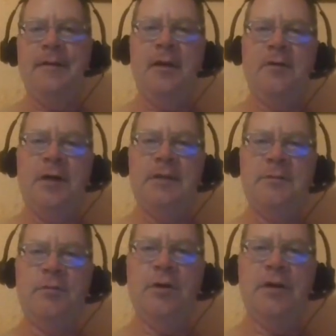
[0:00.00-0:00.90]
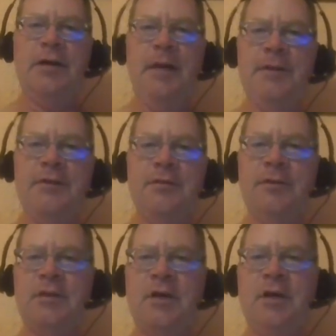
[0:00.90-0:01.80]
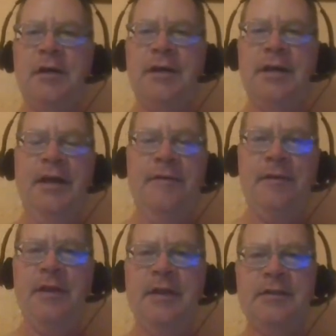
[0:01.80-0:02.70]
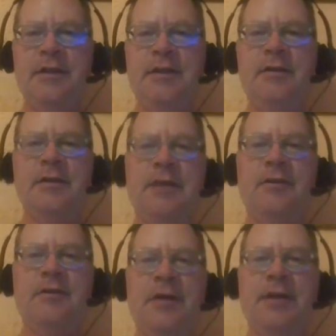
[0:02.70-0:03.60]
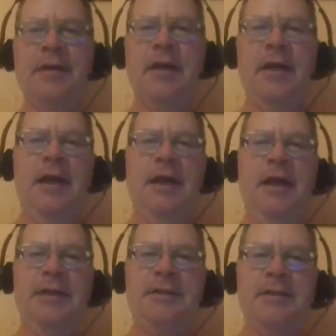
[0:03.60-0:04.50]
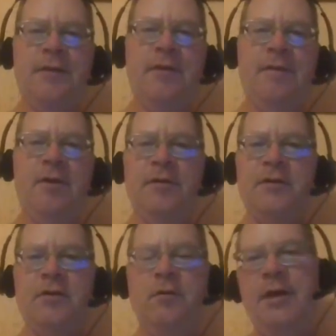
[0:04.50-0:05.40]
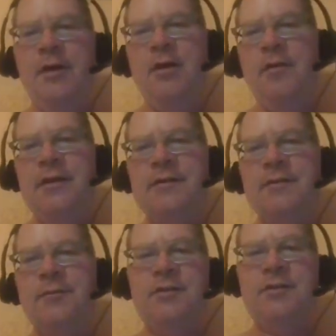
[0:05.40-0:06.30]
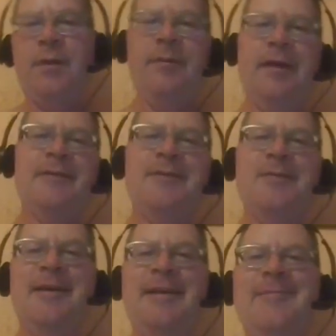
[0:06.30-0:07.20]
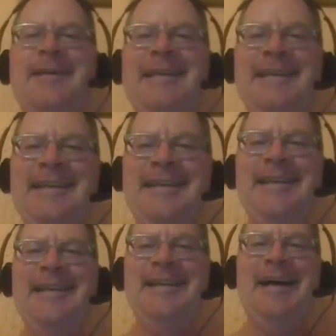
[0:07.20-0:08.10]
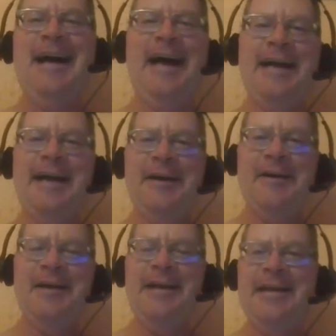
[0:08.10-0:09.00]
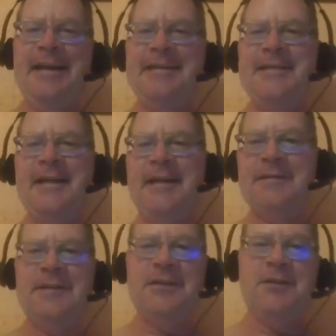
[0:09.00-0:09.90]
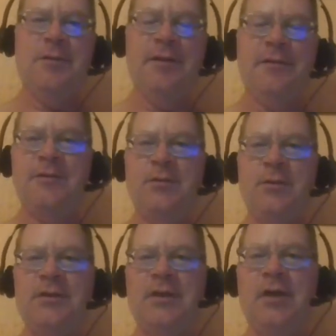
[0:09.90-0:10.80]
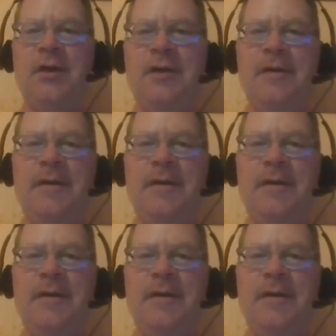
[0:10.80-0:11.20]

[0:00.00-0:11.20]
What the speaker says: there, crossed the border, got my tourist card, and everything's hunky dunky dory. And just for the viewers who want to know this, which is probably not too many, but I got 180 days. I got the 6 month tourist card.